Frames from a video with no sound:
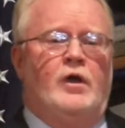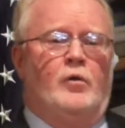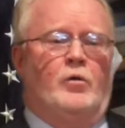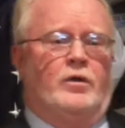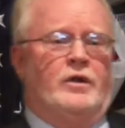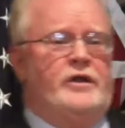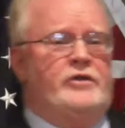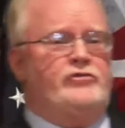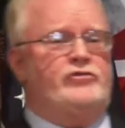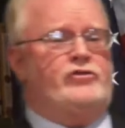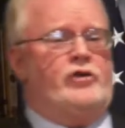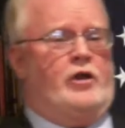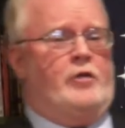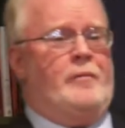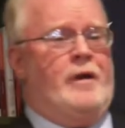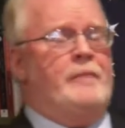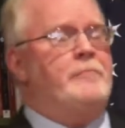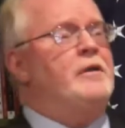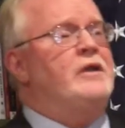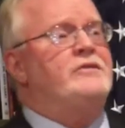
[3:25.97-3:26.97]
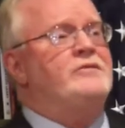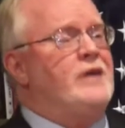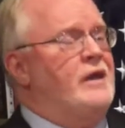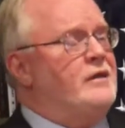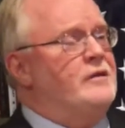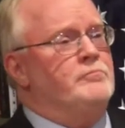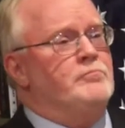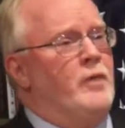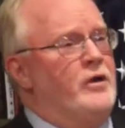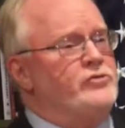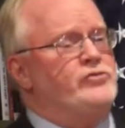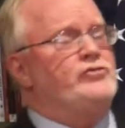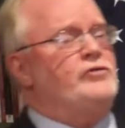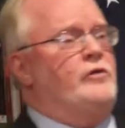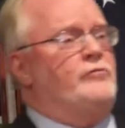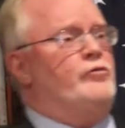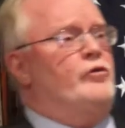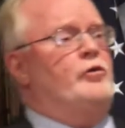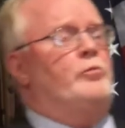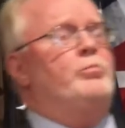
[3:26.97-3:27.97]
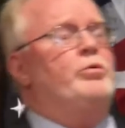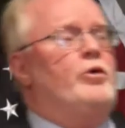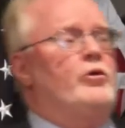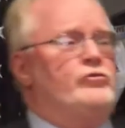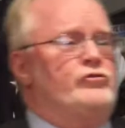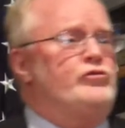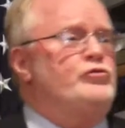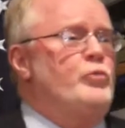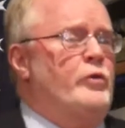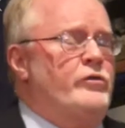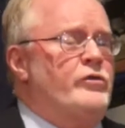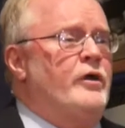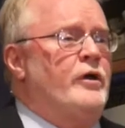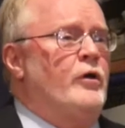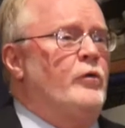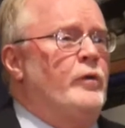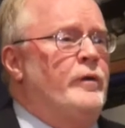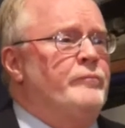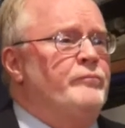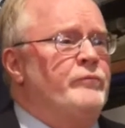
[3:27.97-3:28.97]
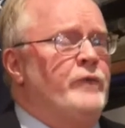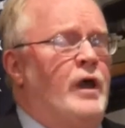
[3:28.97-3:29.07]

Well, ladies and gentlemen, I'm going to take a much different approach with heroin.